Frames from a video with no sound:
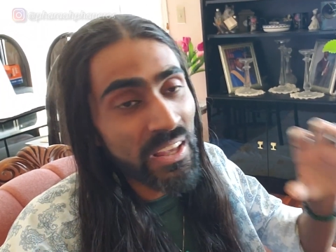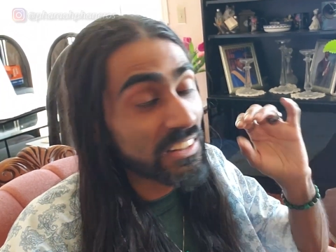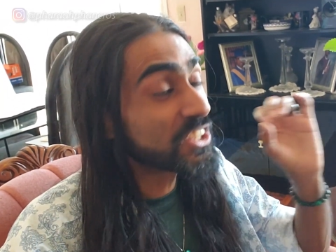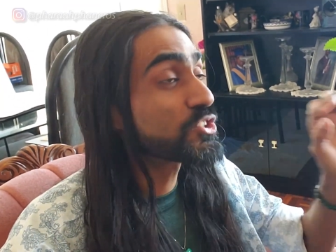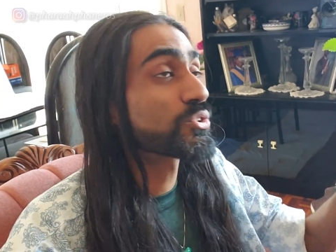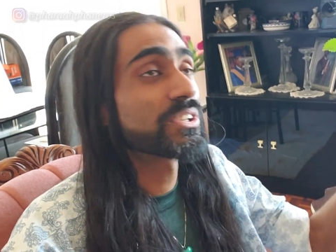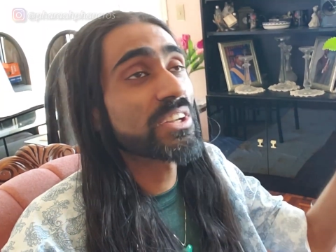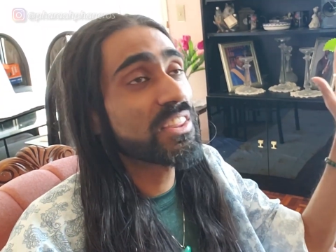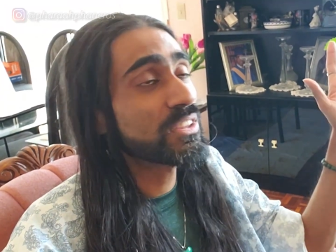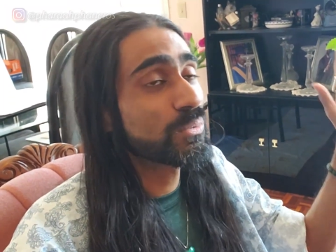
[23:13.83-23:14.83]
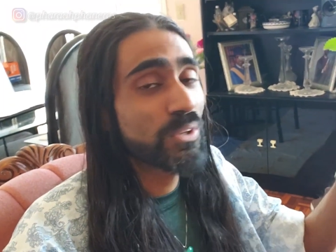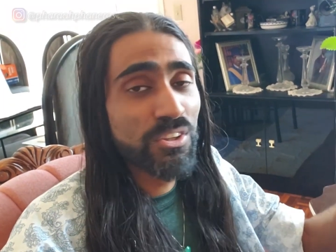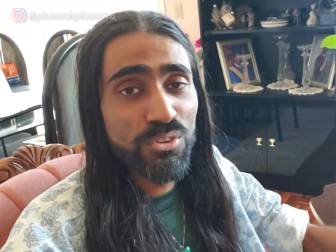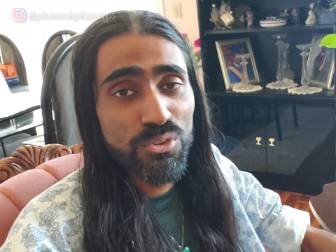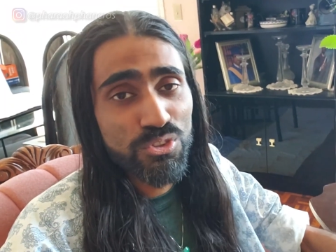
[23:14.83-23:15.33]
Literally nothing we
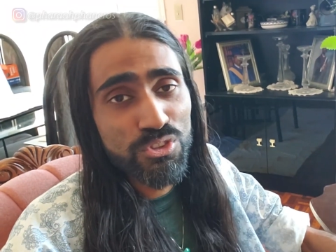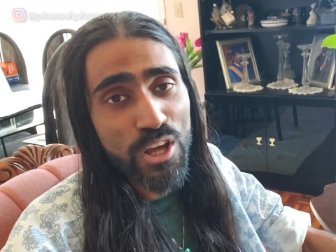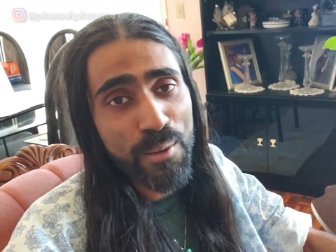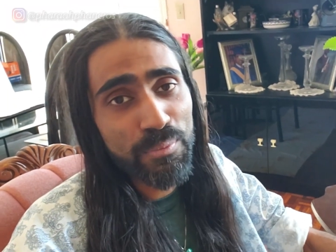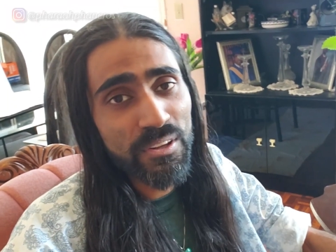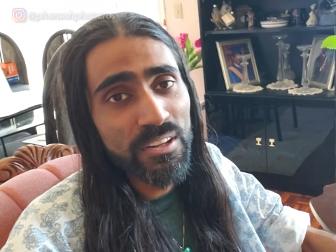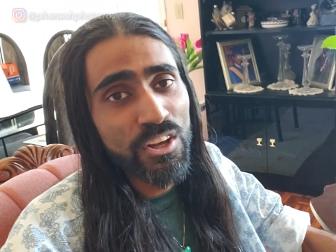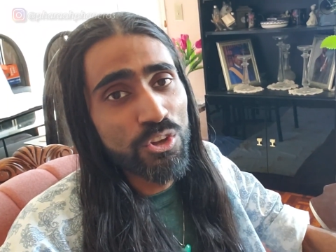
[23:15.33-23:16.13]
can do to stop it.